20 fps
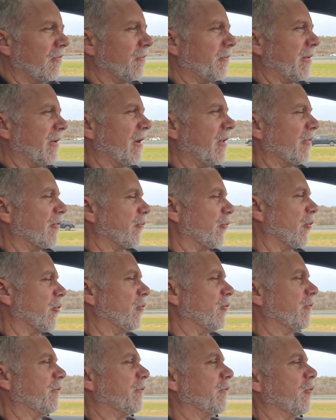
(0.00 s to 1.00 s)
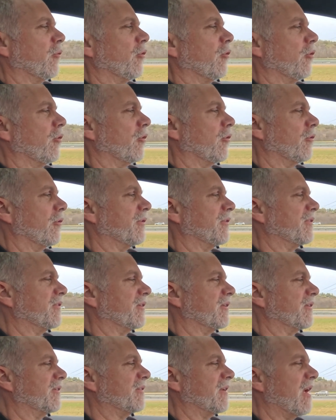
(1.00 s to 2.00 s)
Been on the road for
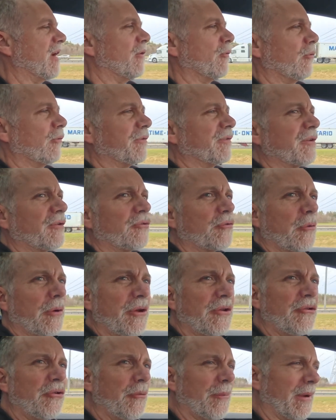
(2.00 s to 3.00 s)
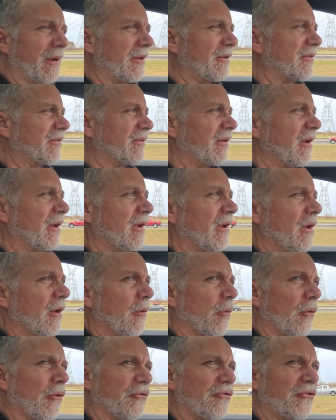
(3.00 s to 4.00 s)
6 hours and 22 minutes.
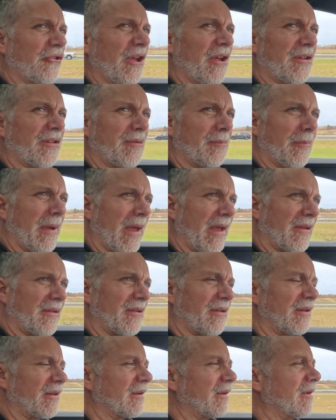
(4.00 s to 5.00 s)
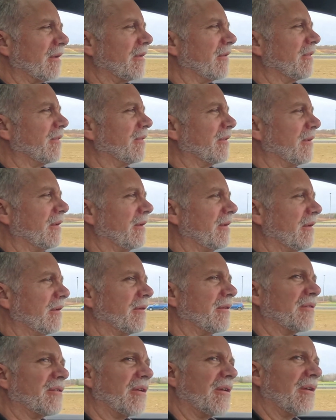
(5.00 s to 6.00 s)
We're just passing
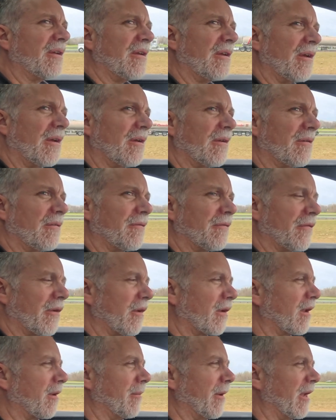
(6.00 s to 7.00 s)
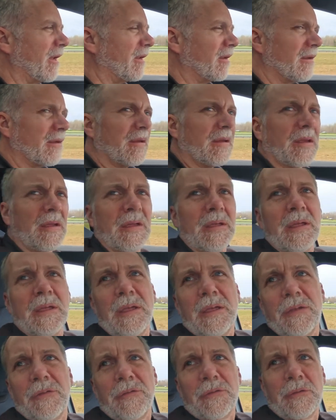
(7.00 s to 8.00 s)
the city of Quebec.
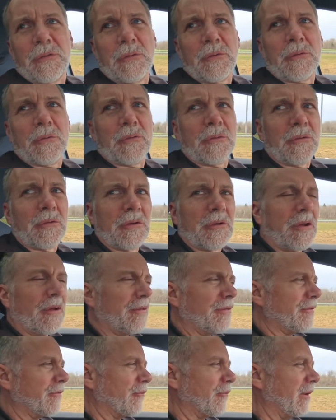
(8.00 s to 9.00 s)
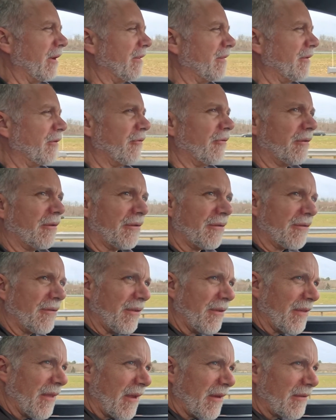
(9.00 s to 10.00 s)
If you look on the right there, you can
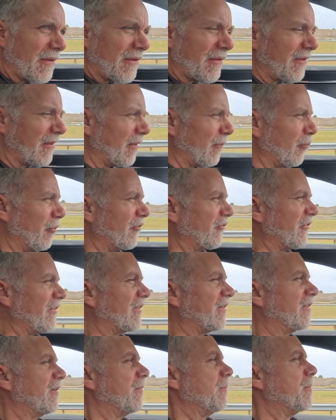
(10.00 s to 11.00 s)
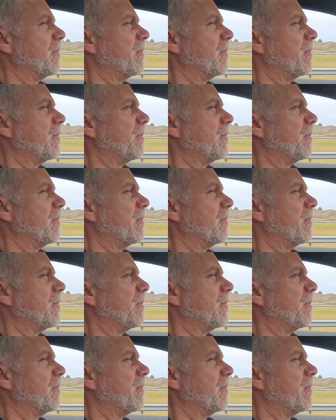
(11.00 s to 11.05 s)
see that. You can see the bridges.